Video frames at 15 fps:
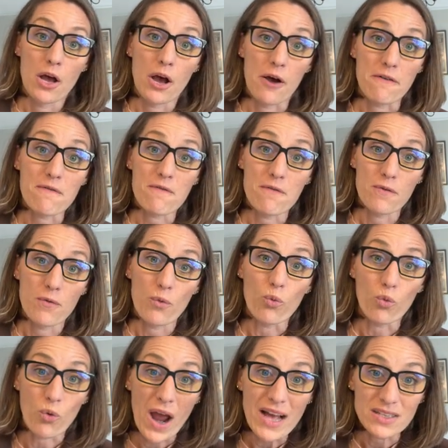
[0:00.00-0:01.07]
of
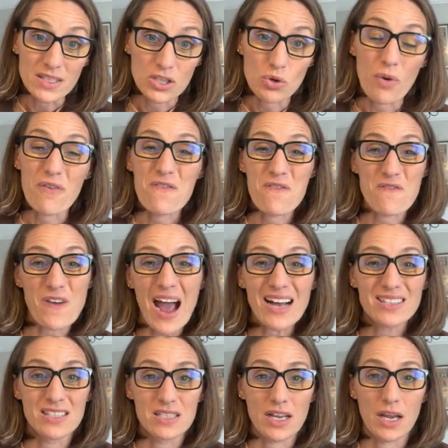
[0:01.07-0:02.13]
rest or
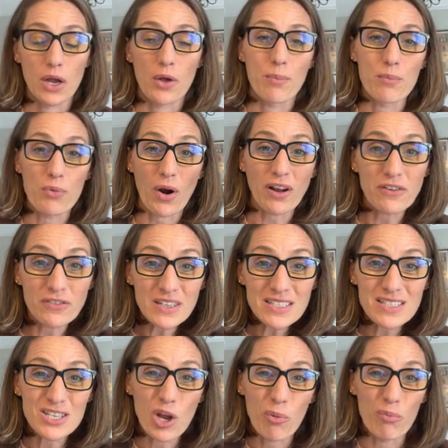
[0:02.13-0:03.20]
fasting.
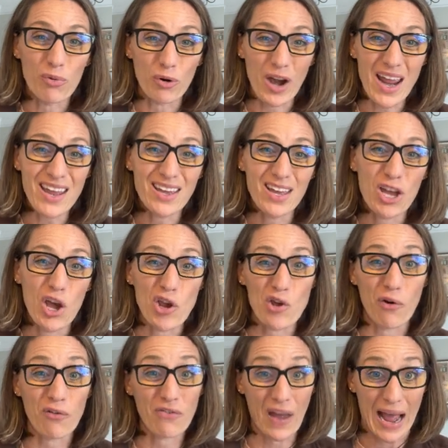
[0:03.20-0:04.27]
Breakfast, break
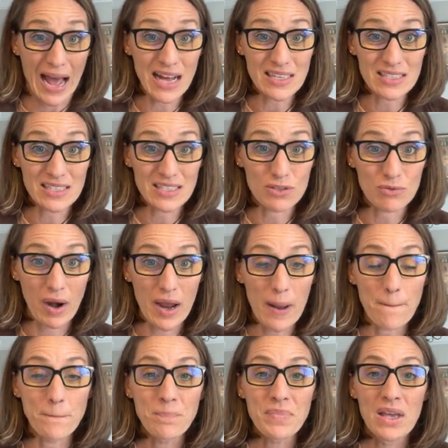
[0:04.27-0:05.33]
your fast,
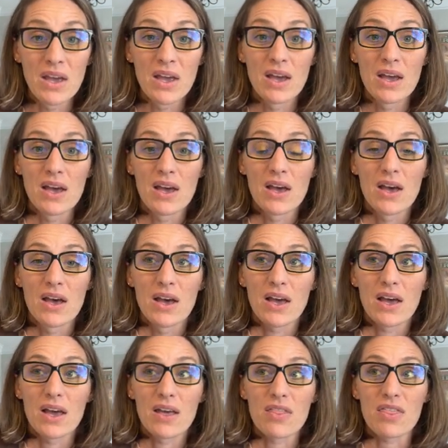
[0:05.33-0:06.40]
right?
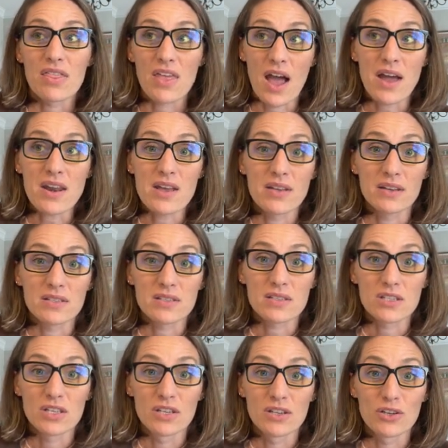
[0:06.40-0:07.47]
That
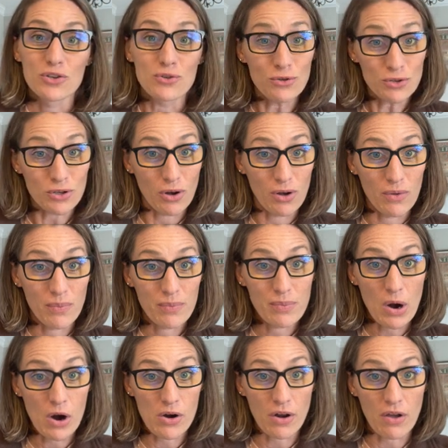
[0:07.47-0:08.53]
is crucial
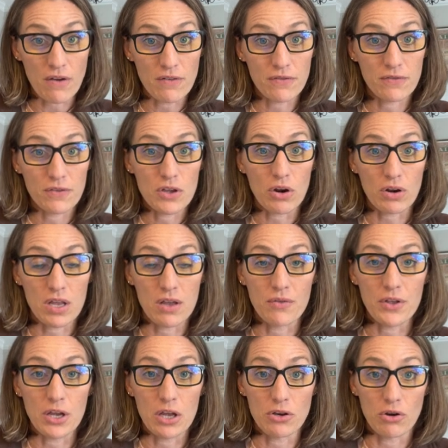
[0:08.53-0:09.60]
part of your
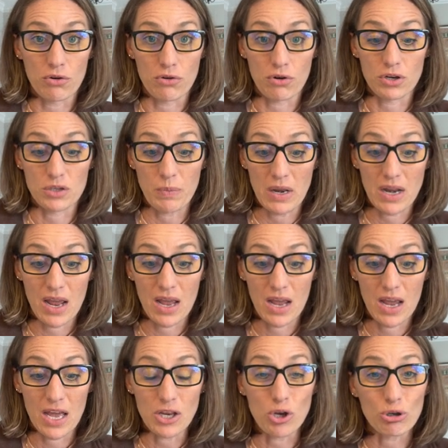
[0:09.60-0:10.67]
healing and your nourishment
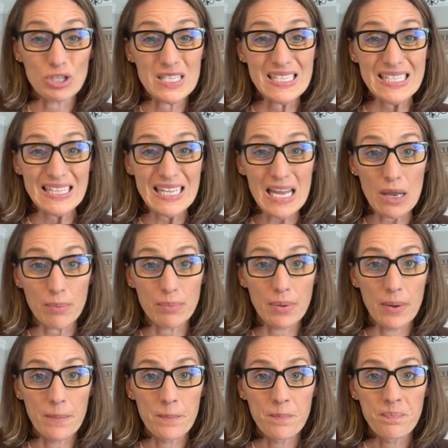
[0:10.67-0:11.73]
and your sleep.
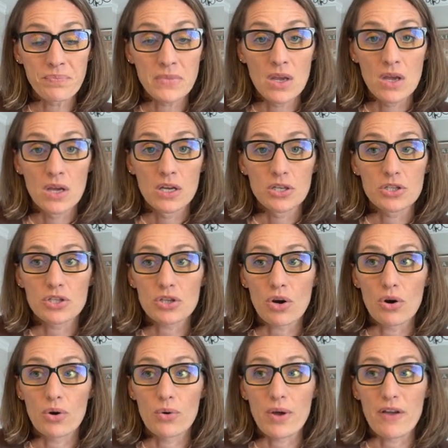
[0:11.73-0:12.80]

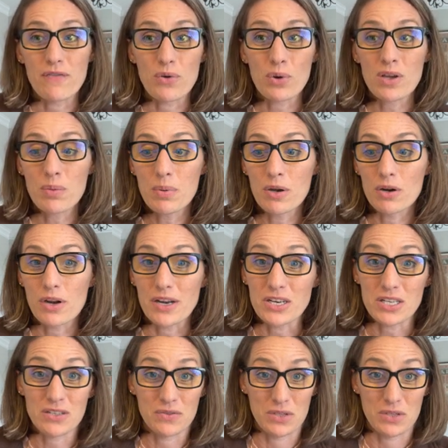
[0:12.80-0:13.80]
So if you're keeping your digestive